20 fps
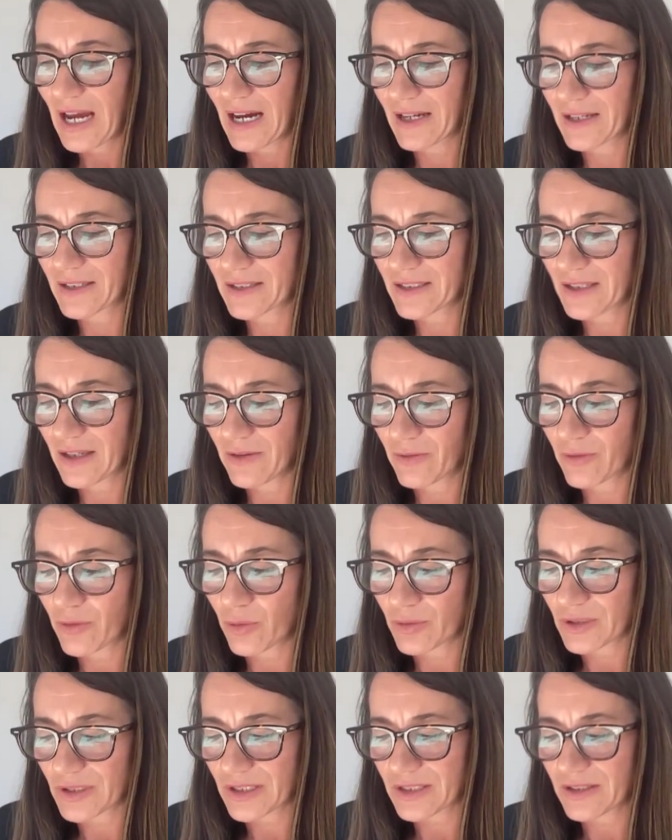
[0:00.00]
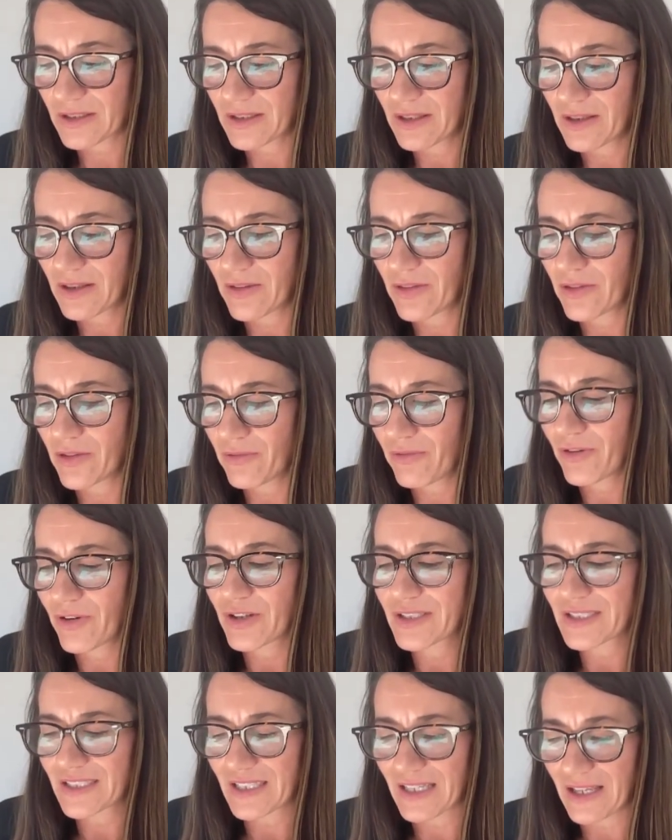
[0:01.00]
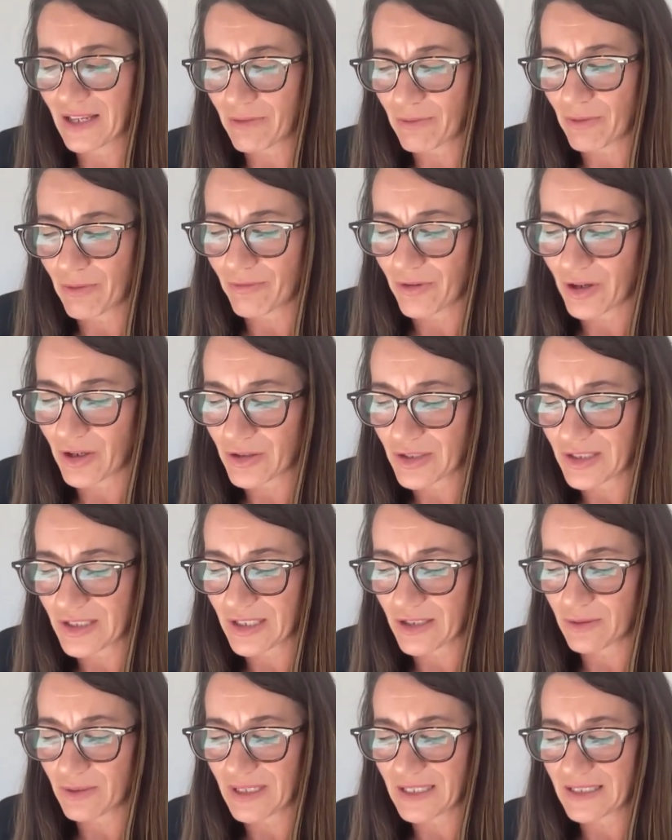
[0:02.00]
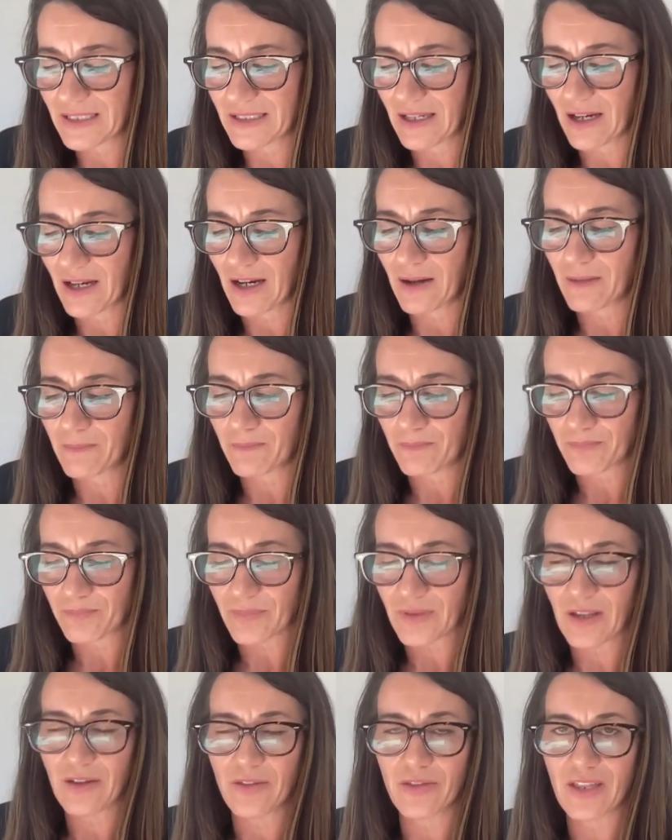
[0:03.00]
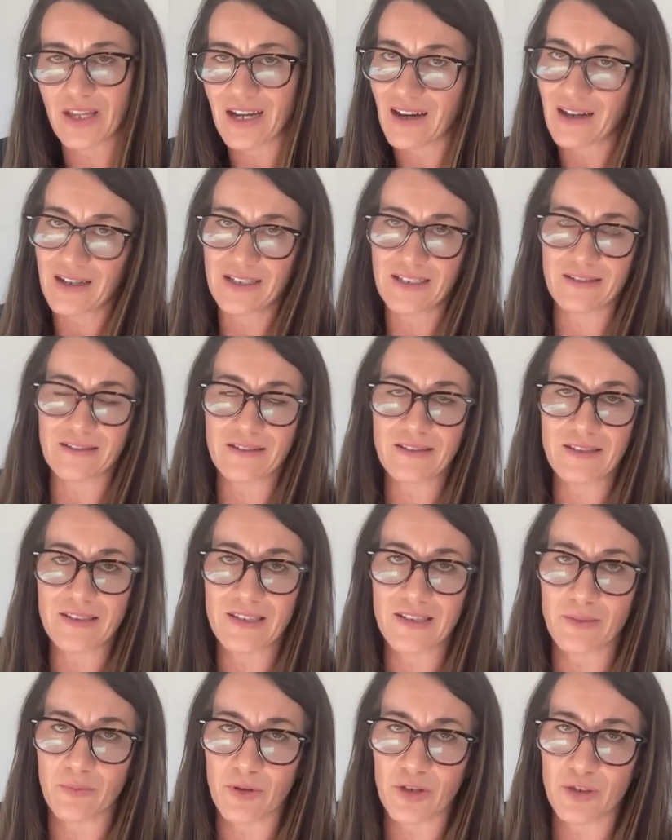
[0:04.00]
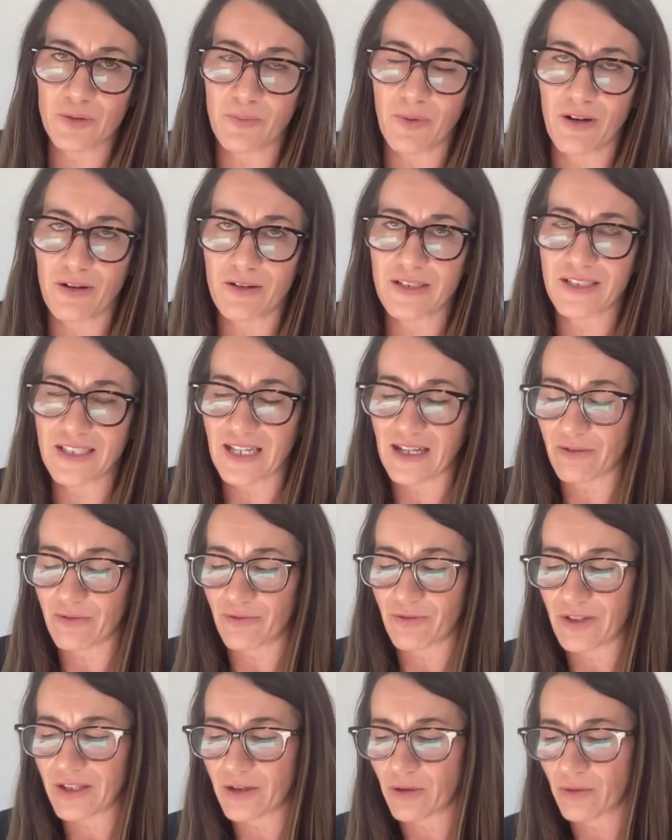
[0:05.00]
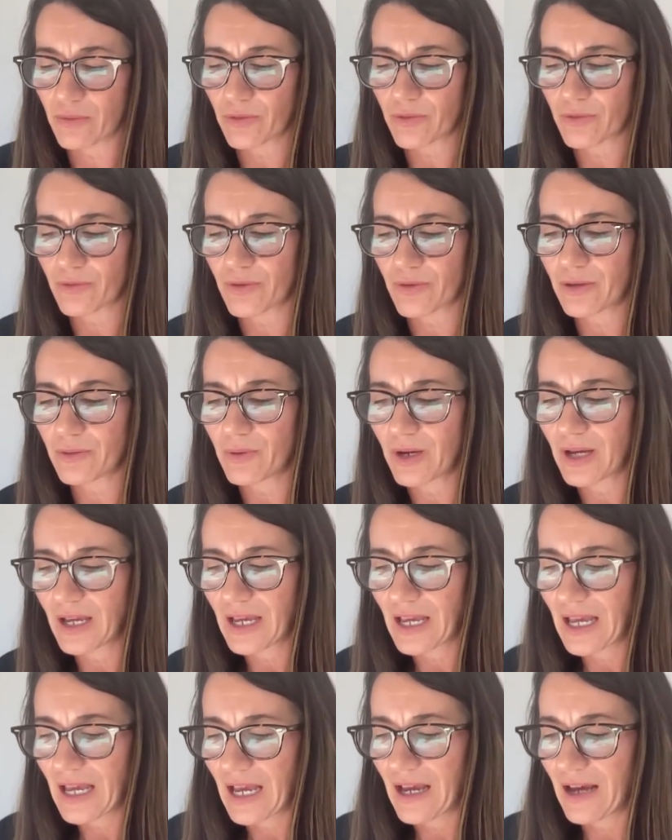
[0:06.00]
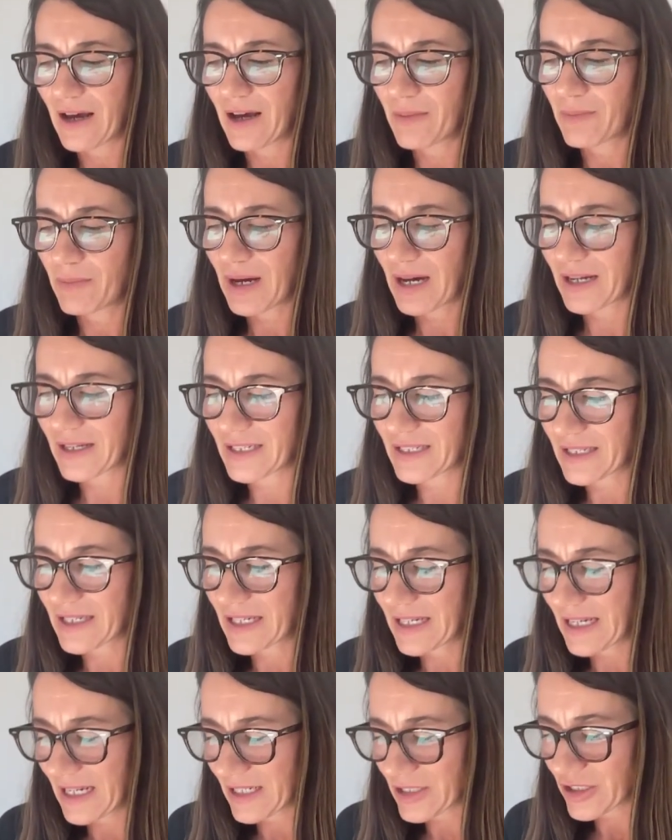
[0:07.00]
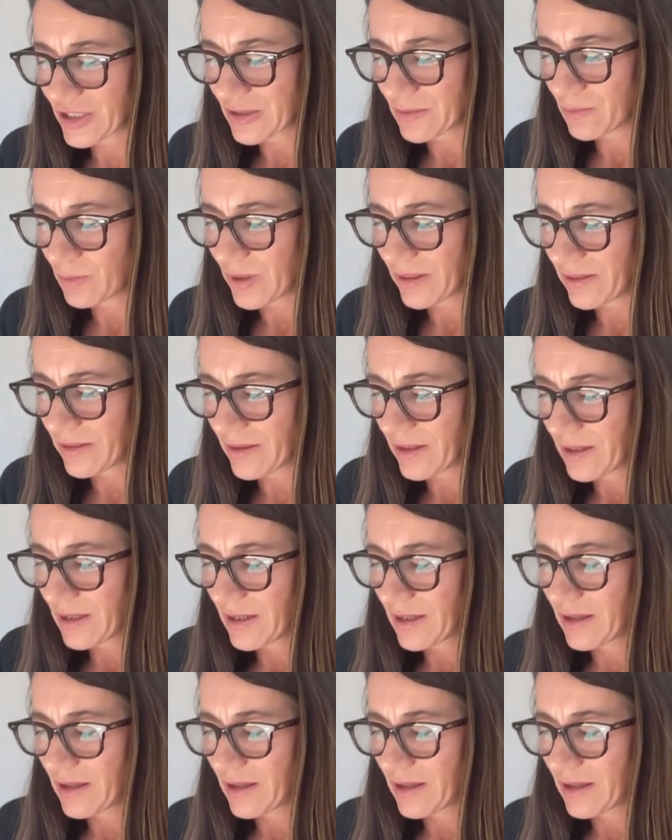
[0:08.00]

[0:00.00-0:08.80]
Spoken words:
And of course, the first thing it refers to is the guidance, which Mark has helpfully gone through, and in connection with